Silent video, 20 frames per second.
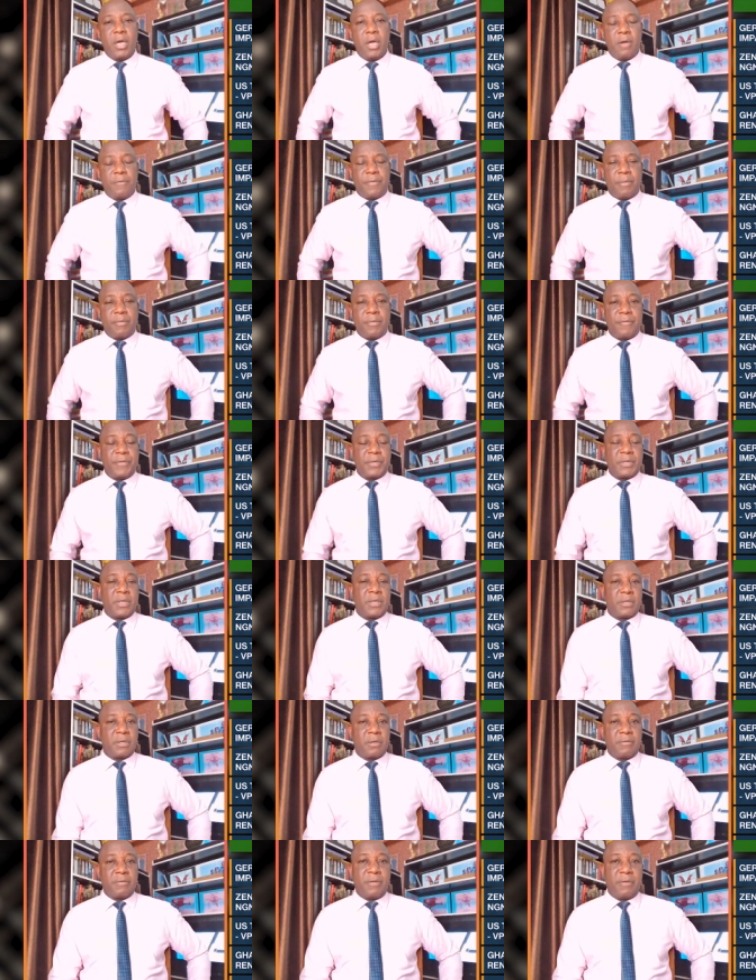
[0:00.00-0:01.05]
from the
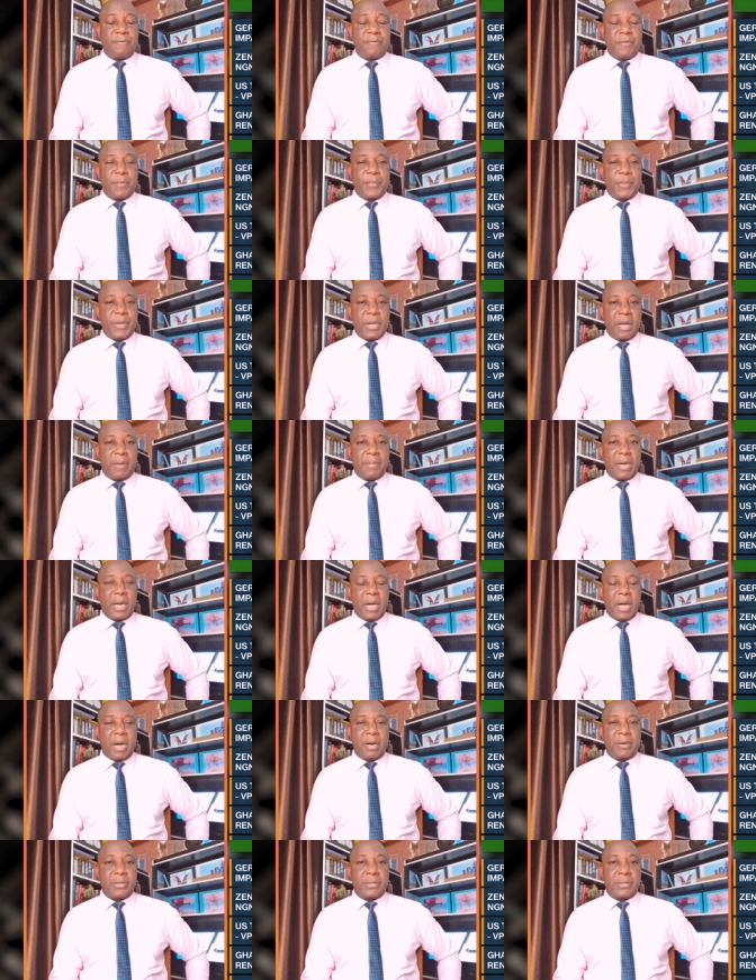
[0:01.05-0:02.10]
visit of the VP Kamala
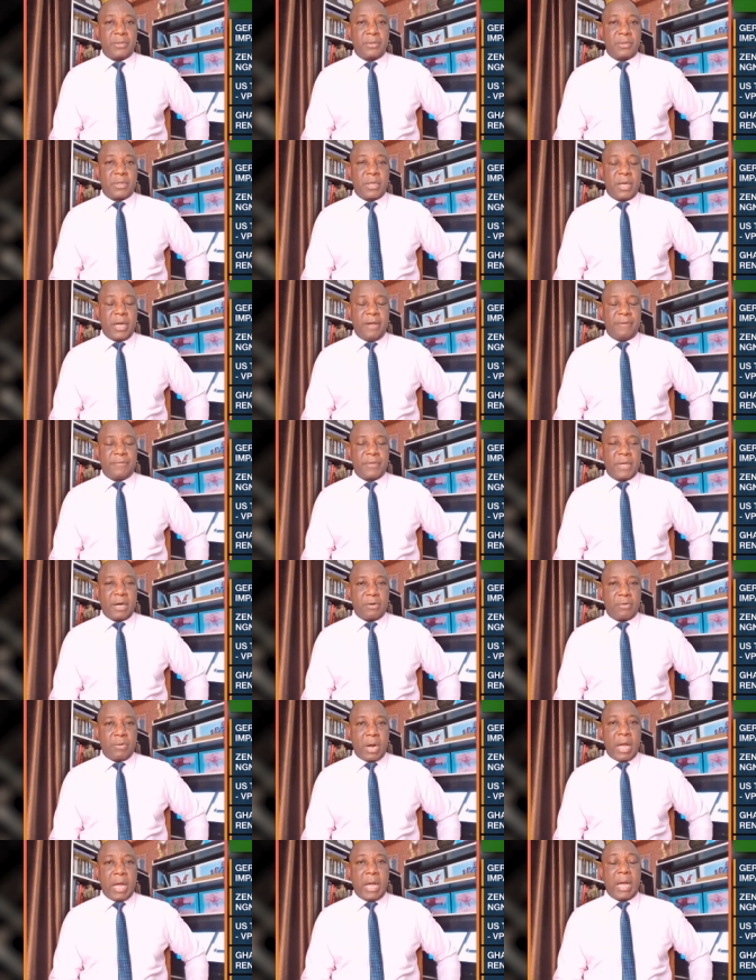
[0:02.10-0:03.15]
Harris, who's left
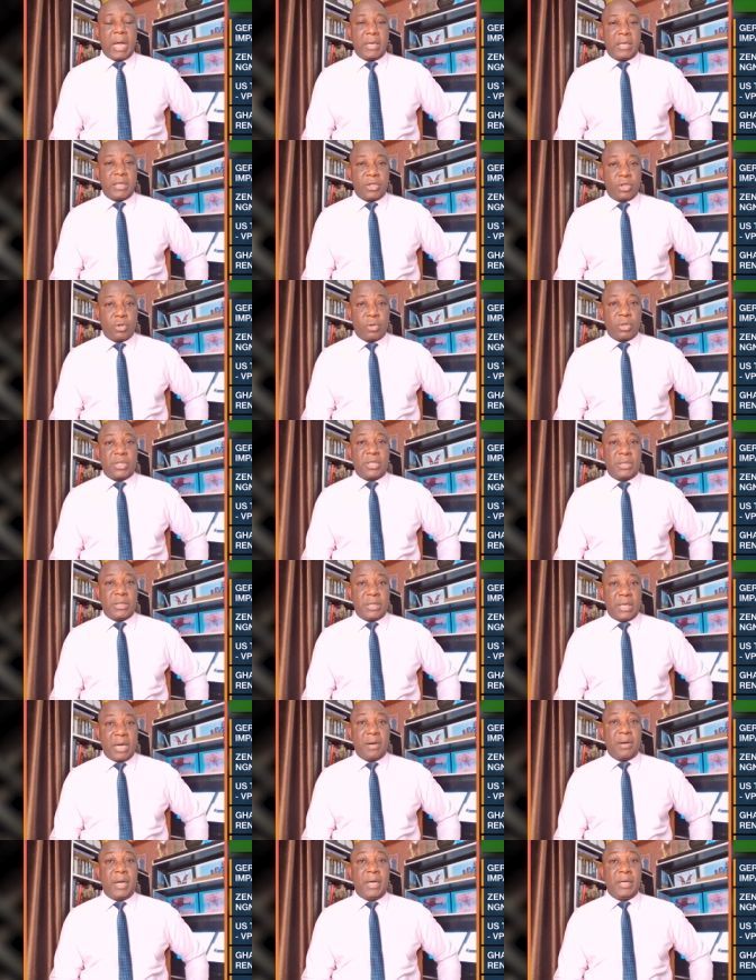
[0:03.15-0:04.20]
Accra and is touching
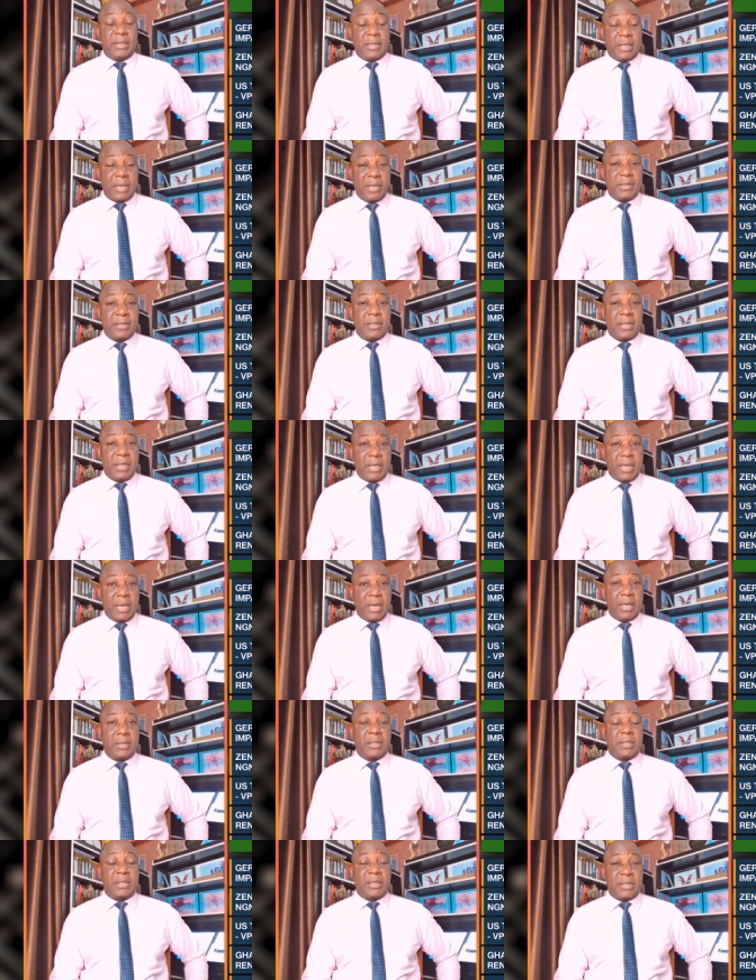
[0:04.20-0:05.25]
down in
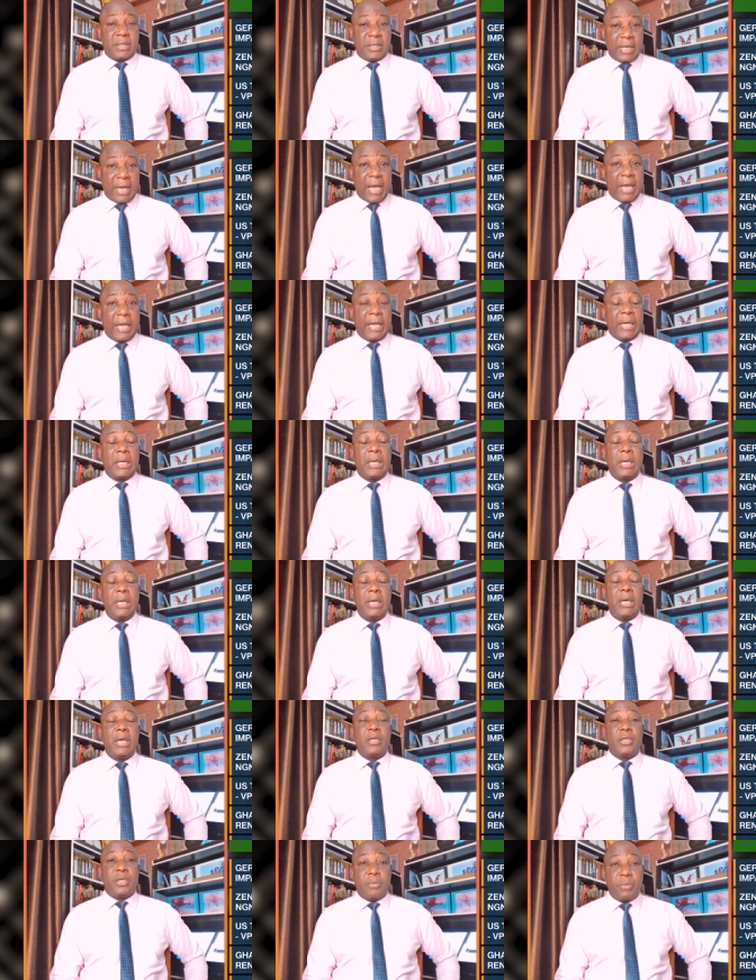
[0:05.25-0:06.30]
Tanzania today
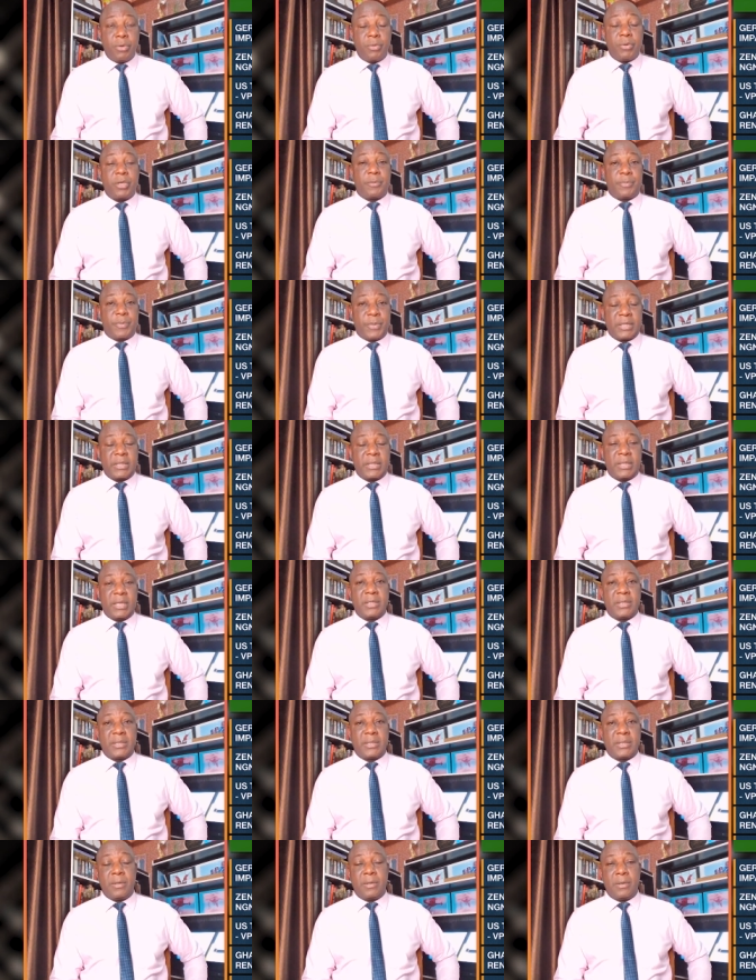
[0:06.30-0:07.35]
to meet with
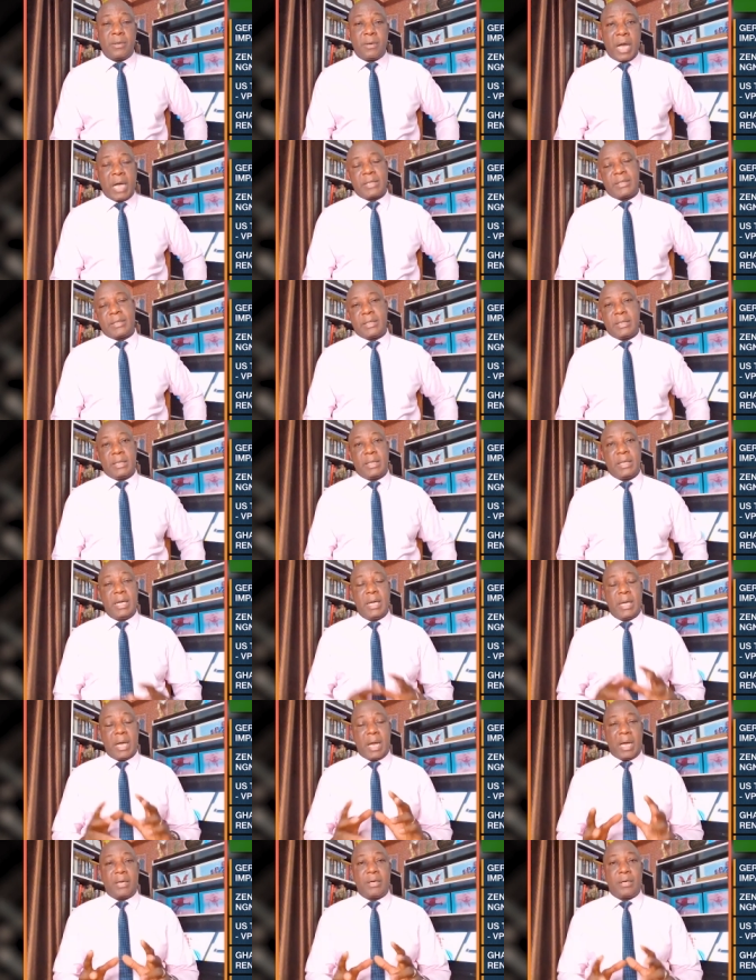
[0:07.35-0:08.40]
President Suluhu Hassan
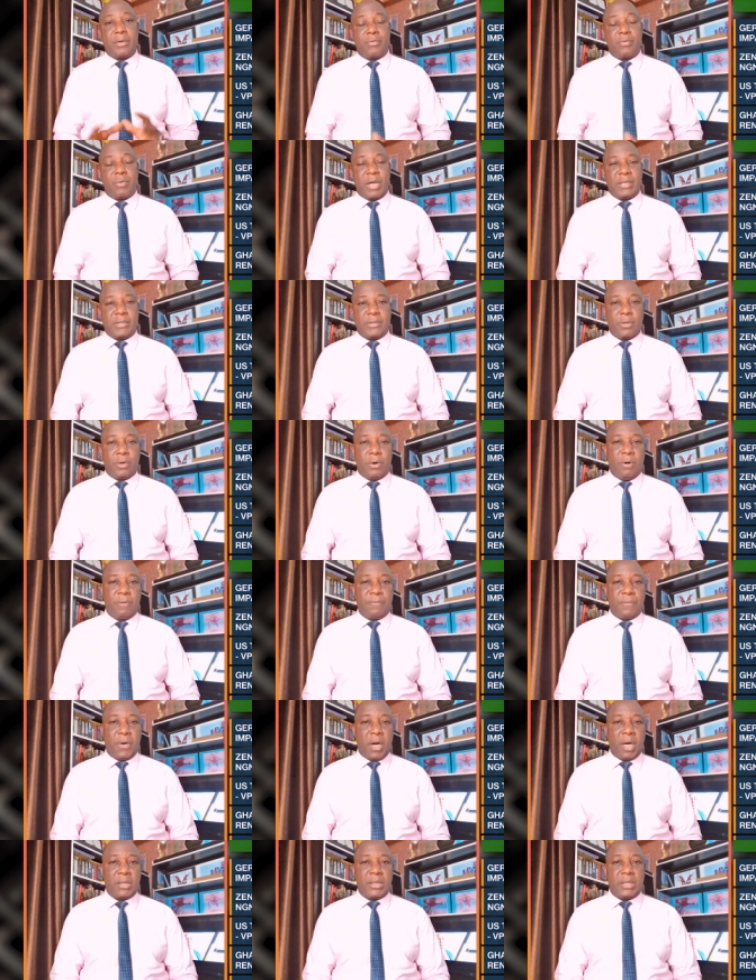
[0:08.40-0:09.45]
and the rest of
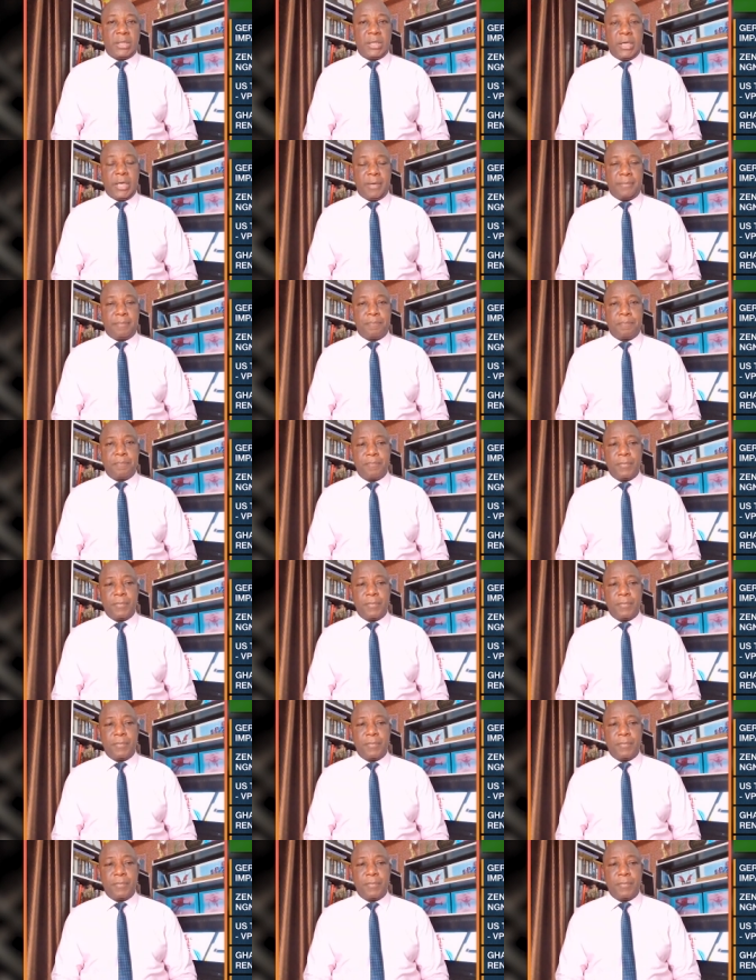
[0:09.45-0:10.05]
her team.